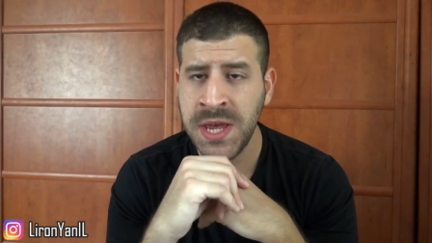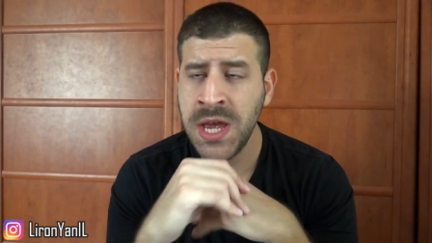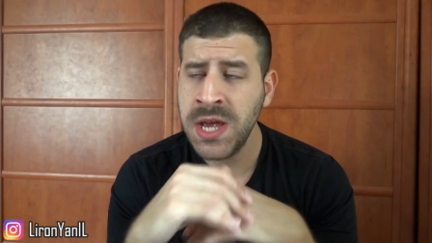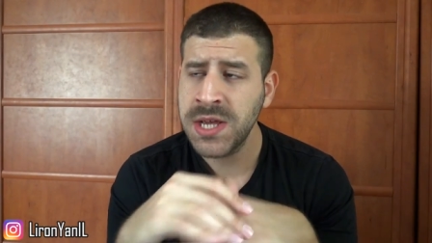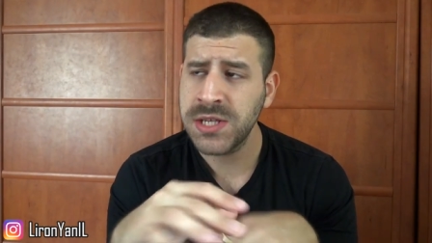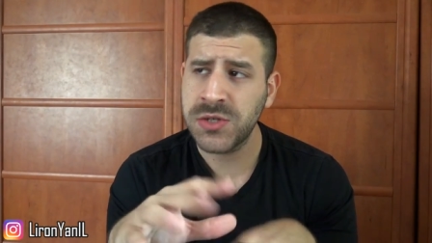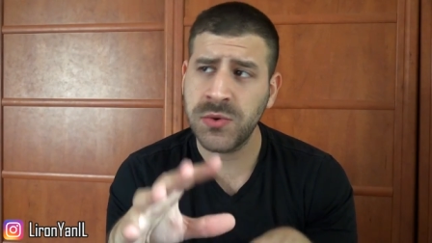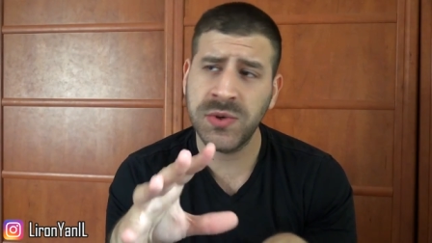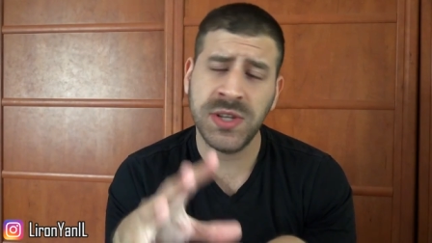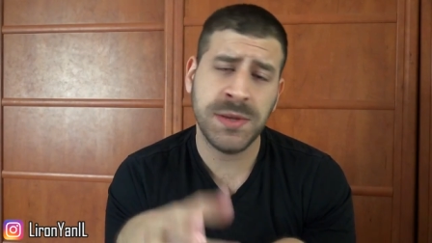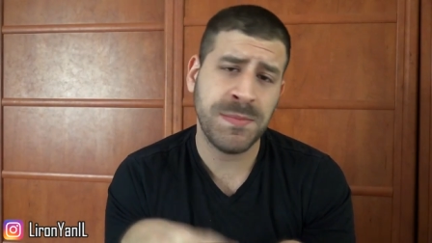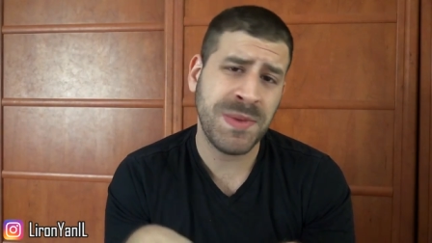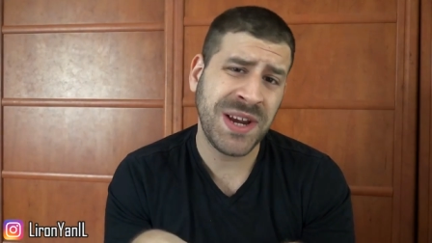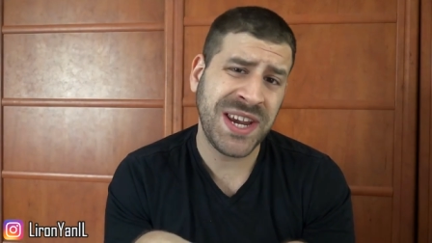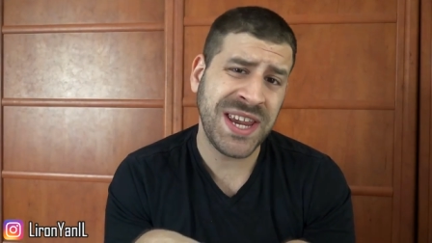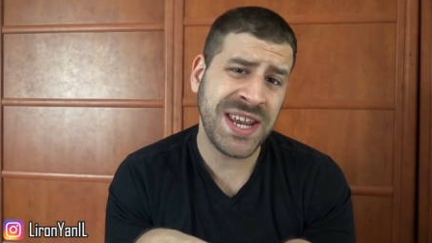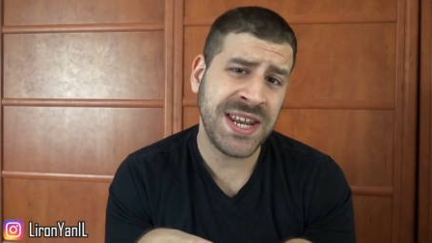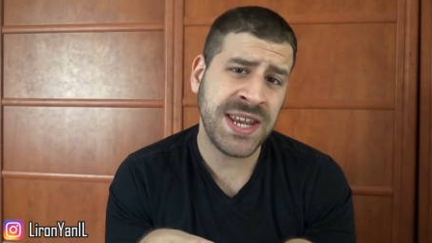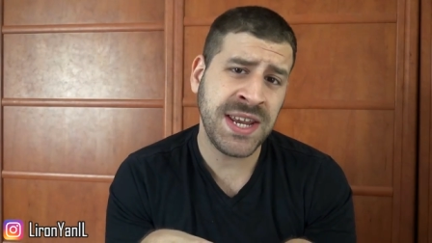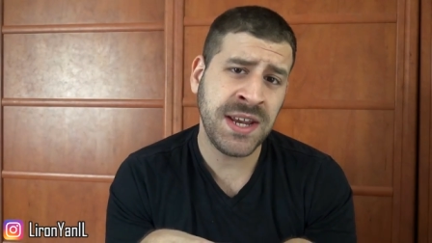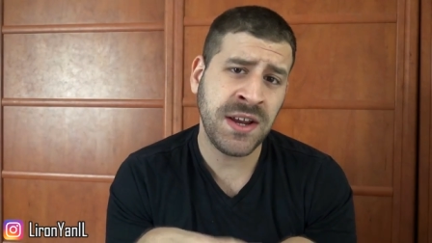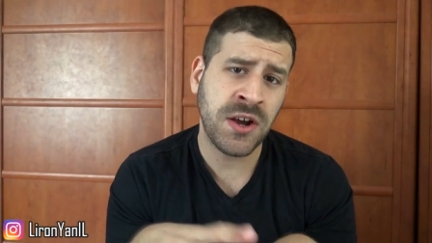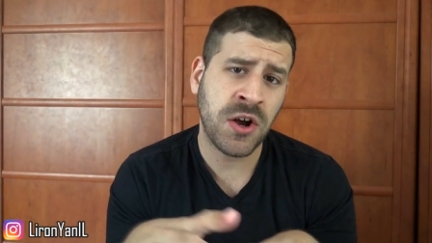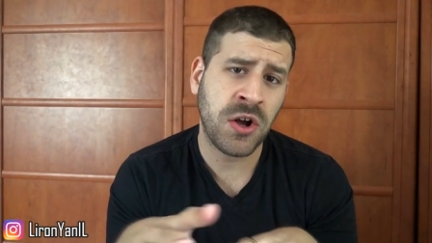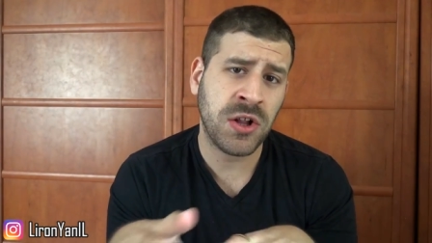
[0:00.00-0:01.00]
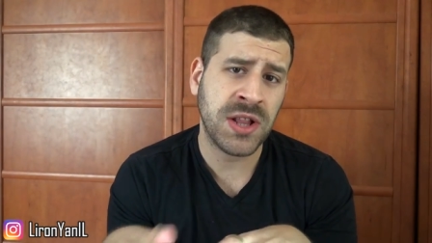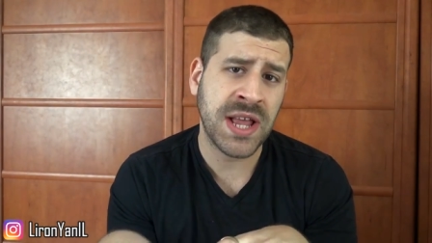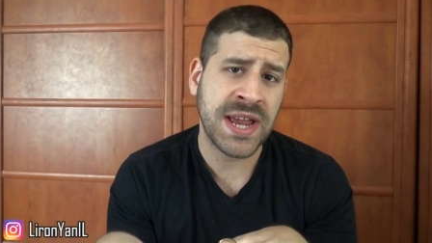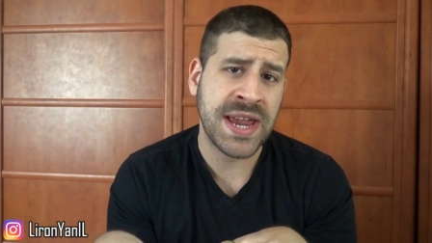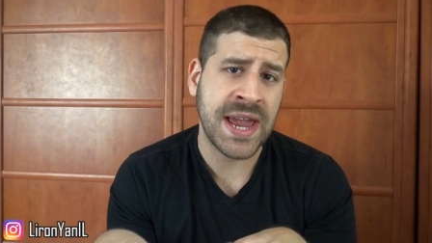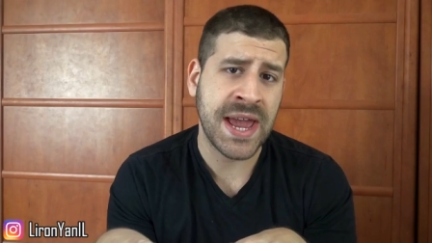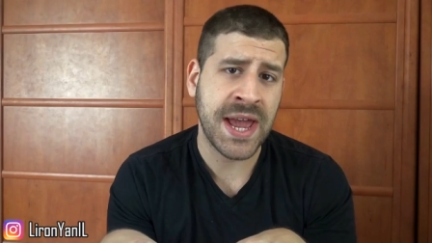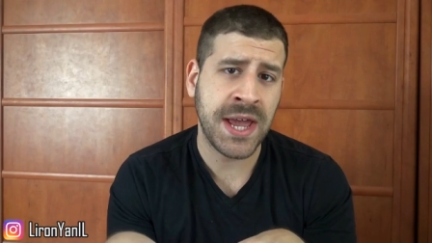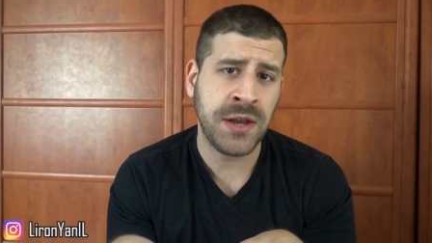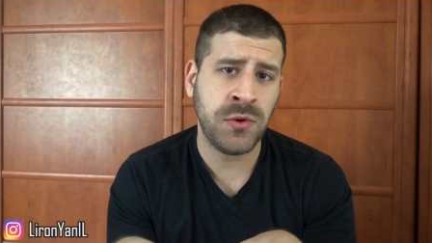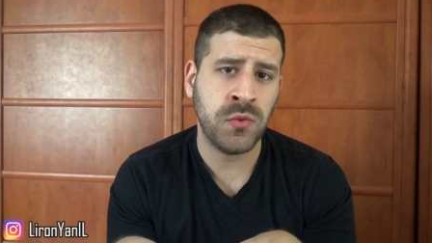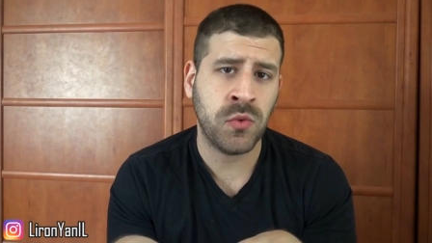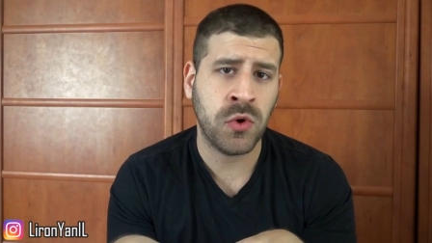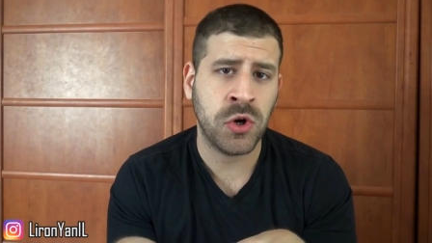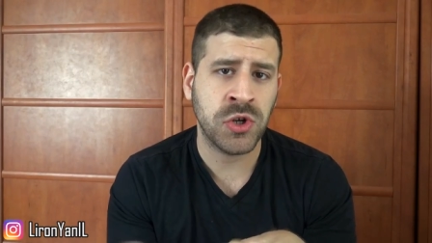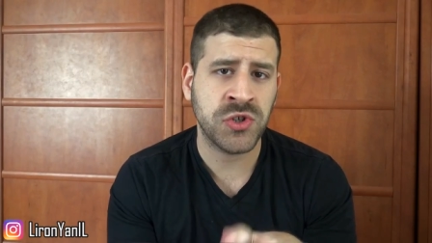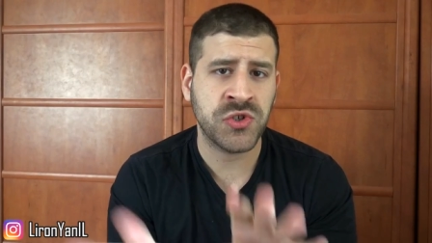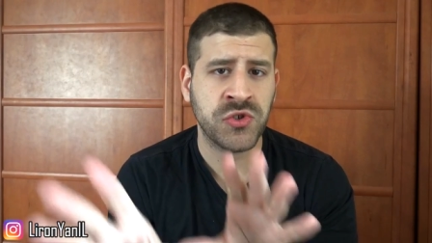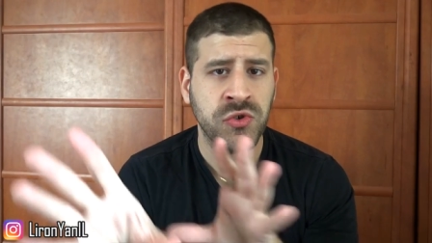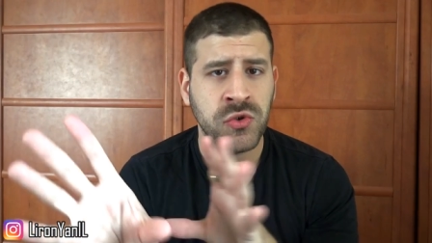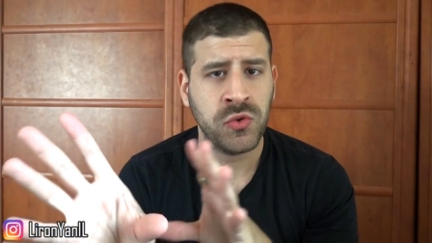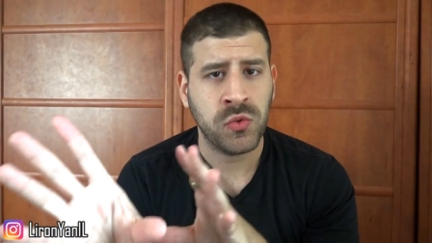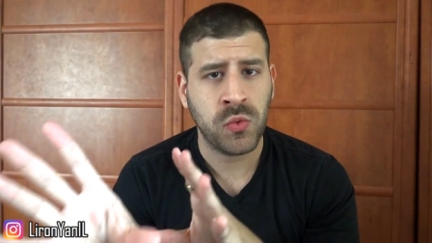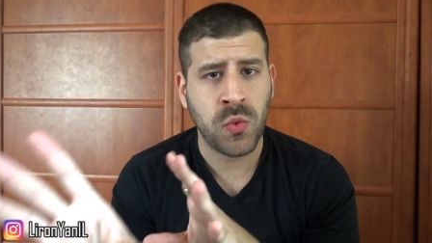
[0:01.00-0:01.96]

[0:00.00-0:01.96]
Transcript: So, in the beginning, all I had was